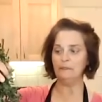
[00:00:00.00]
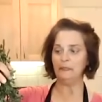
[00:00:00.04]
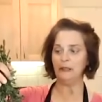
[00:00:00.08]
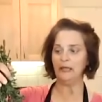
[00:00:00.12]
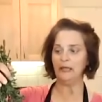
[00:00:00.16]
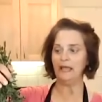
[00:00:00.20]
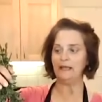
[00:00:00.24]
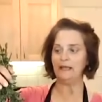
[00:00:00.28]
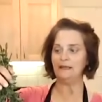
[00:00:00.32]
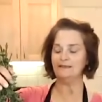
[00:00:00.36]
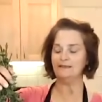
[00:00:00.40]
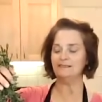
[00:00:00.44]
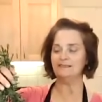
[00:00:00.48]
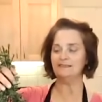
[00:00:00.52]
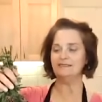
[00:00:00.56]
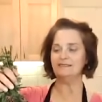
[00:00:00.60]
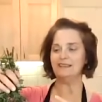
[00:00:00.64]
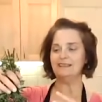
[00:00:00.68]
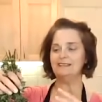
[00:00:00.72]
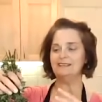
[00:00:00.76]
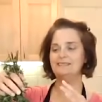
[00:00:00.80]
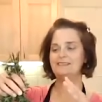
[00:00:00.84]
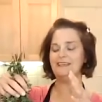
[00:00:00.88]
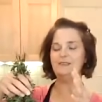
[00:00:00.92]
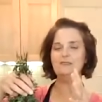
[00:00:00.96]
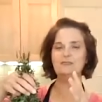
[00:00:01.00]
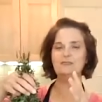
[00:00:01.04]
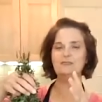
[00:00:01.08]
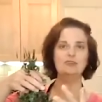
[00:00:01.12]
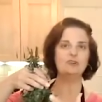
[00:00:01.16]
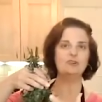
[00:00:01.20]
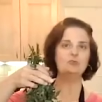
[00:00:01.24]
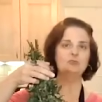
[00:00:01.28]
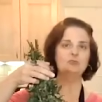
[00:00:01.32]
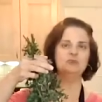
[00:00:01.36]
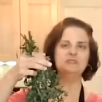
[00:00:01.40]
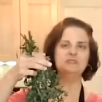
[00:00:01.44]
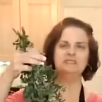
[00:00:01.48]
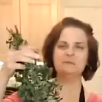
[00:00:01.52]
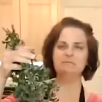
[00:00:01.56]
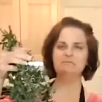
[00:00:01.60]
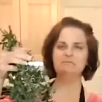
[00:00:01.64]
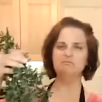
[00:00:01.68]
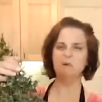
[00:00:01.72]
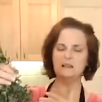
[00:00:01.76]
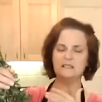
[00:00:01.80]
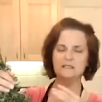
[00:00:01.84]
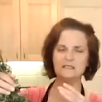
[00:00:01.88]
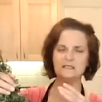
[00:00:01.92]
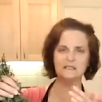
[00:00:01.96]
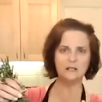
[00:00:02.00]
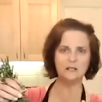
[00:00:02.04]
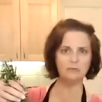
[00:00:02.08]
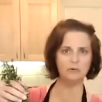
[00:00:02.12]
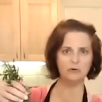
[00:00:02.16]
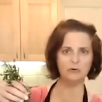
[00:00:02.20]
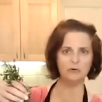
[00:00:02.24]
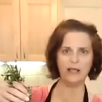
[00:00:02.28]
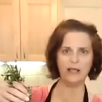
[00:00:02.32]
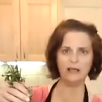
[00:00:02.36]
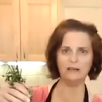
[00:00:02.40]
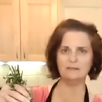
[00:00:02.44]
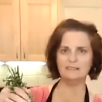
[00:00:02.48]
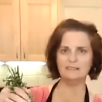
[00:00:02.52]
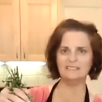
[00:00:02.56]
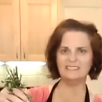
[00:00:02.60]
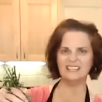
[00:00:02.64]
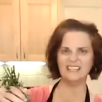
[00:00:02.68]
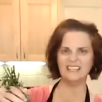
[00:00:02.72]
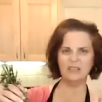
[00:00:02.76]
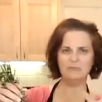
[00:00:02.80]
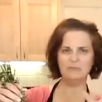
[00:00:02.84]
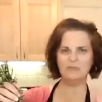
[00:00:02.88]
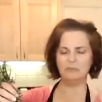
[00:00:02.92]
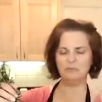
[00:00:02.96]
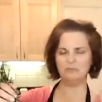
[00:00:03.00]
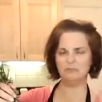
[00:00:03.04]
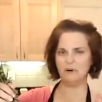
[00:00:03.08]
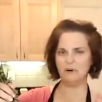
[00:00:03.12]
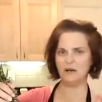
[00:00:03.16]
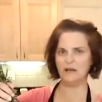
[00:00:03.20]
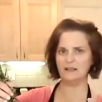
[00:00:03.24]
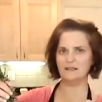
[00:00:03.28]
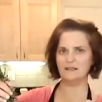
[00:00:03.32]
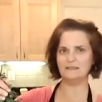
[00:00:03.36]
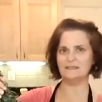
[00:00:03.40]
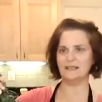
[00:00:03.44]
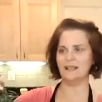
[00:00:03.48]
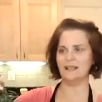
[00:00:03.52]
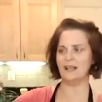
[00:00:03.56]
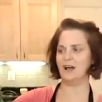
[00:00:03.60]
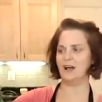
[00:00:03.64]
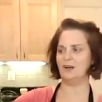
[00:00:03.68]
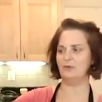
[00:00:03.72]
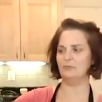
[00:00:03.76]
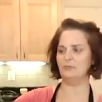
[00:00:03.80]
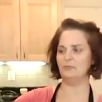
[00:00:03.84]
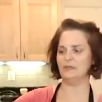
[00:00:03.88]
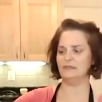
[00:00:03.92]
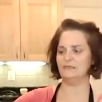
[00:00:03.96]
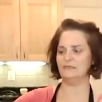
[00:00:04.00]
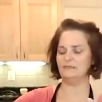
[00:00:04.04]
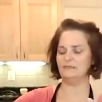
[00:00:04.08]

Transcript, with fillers: And they say you can put some muslin around it to keep the bugs out, but